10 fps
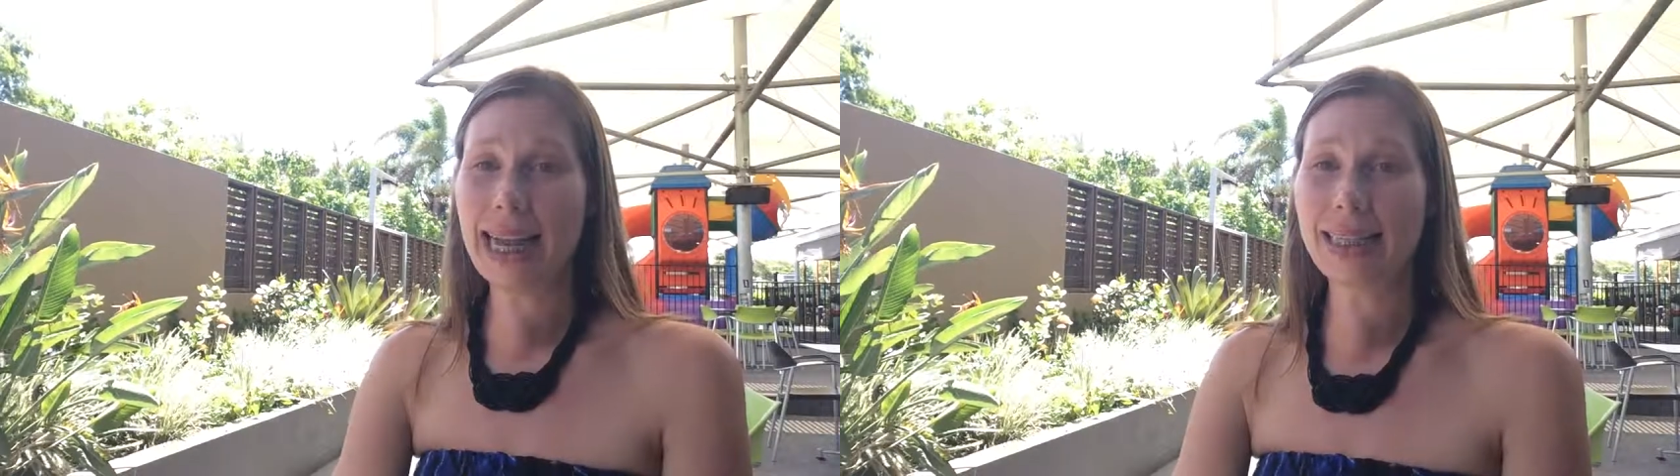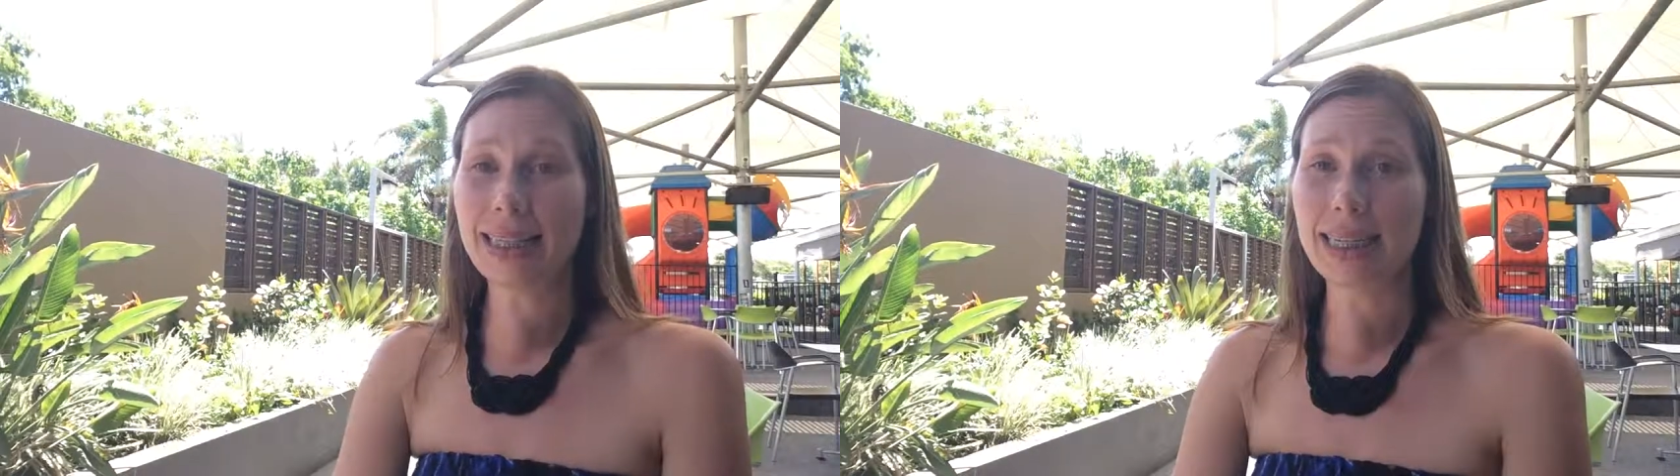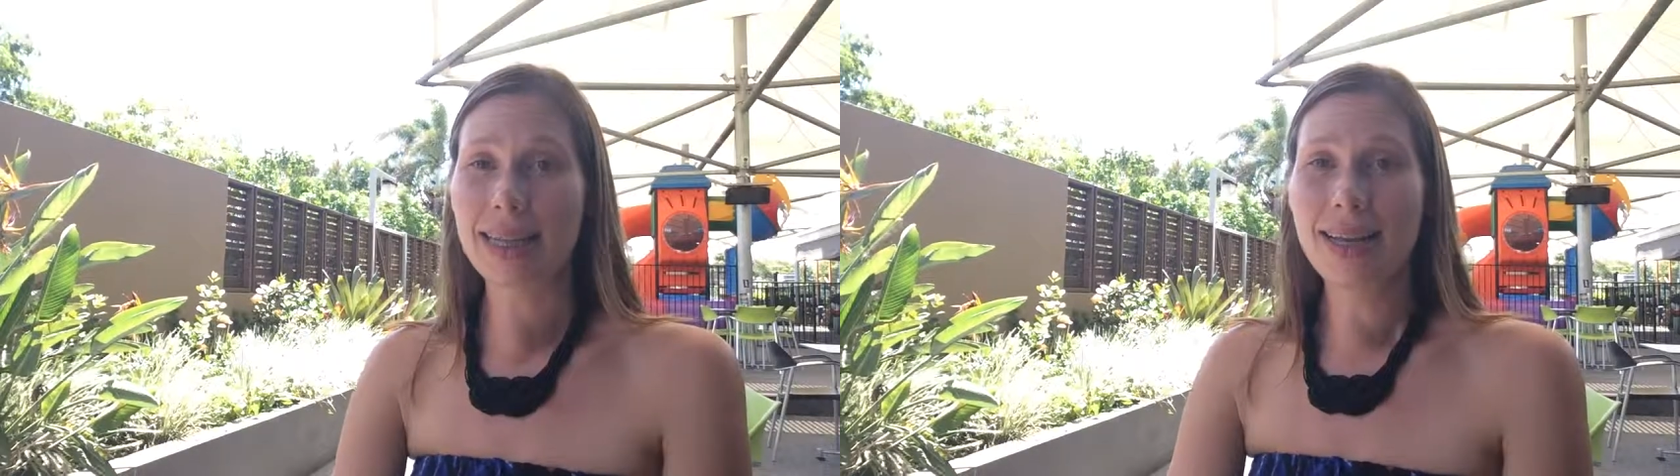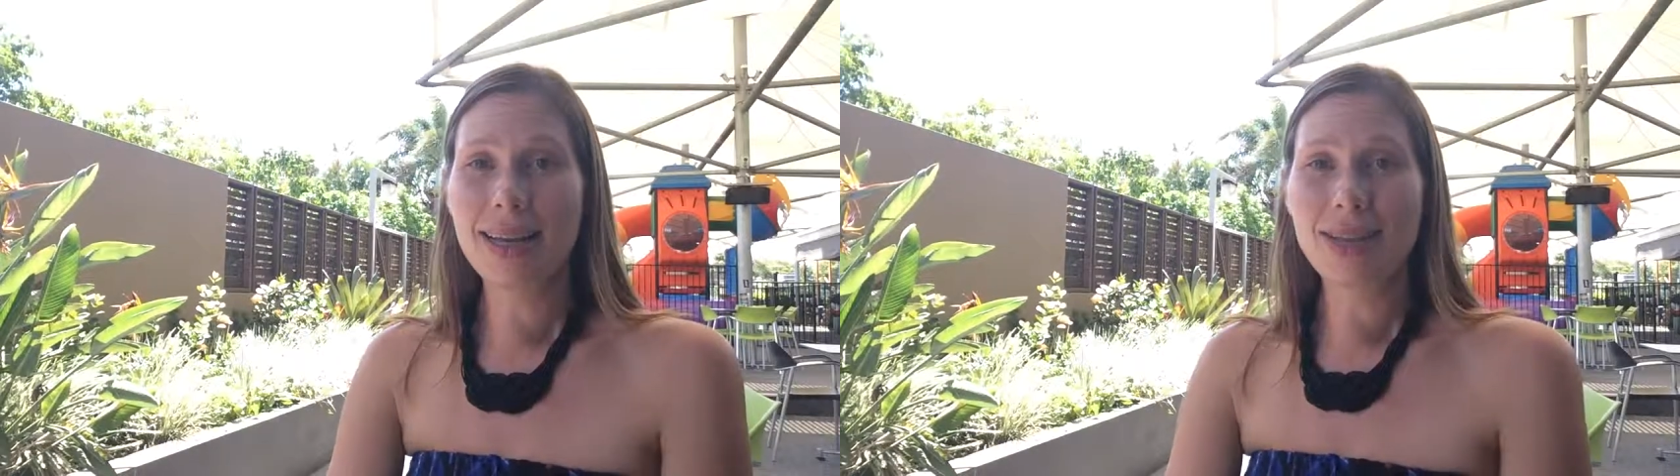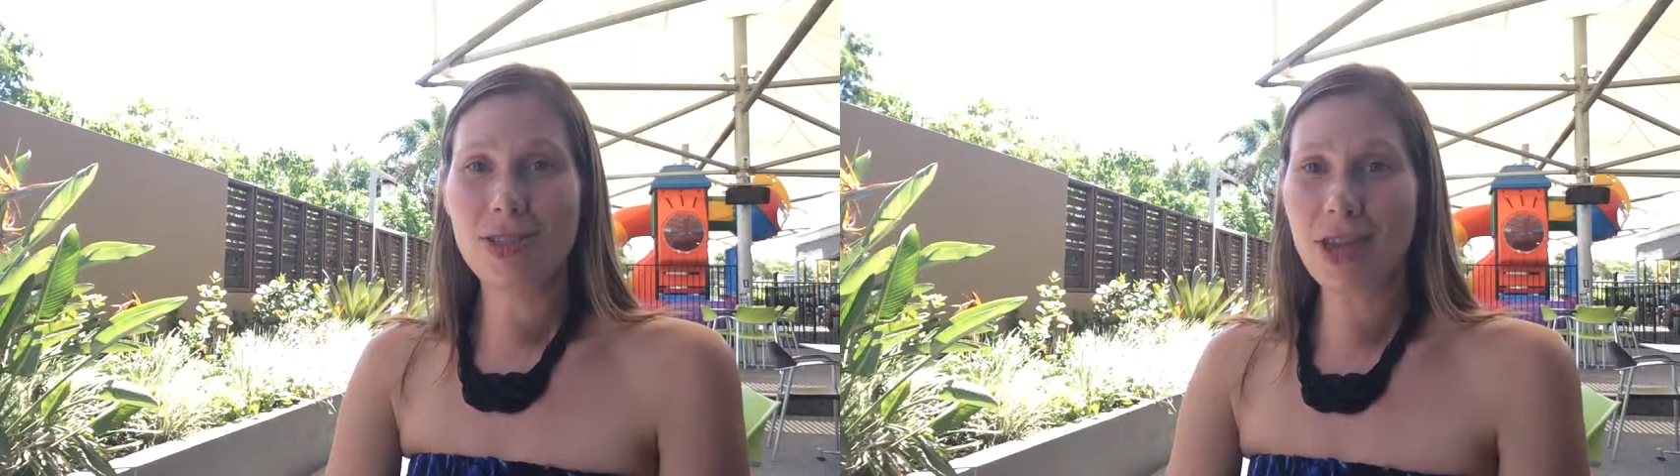answered.
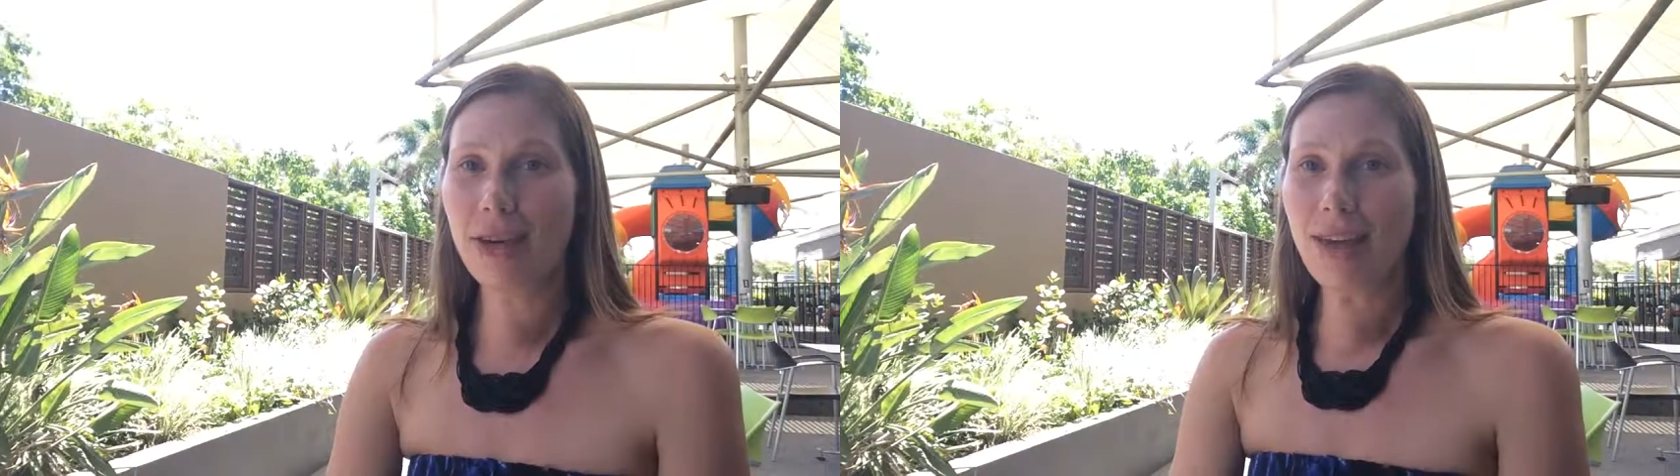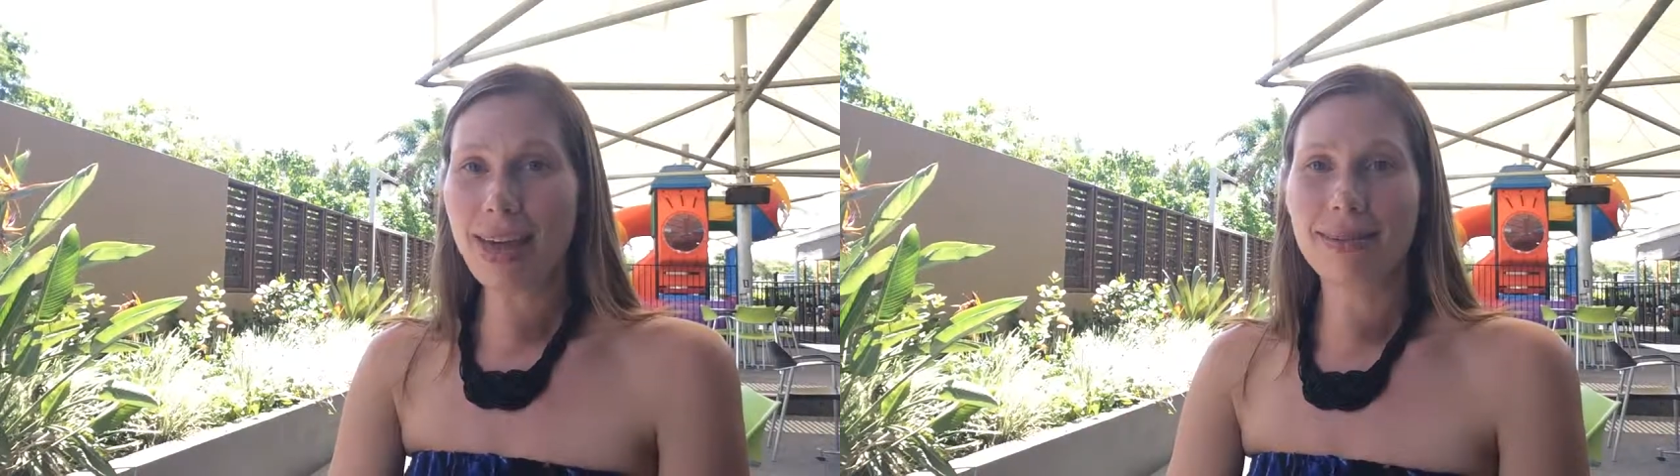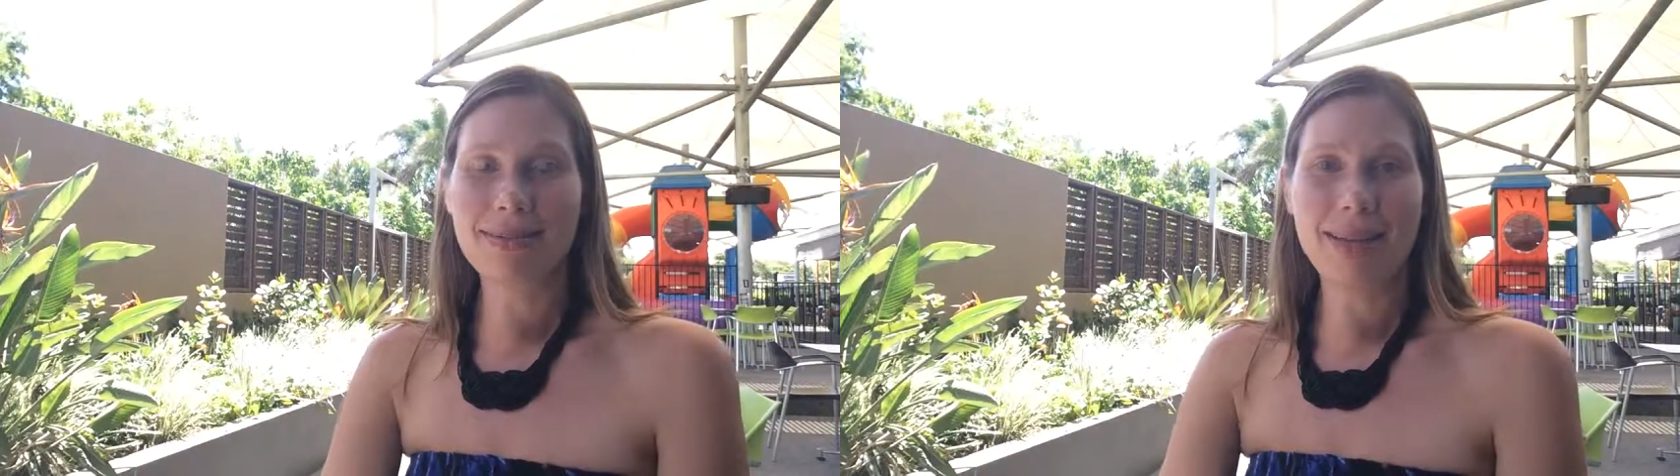So you go, great.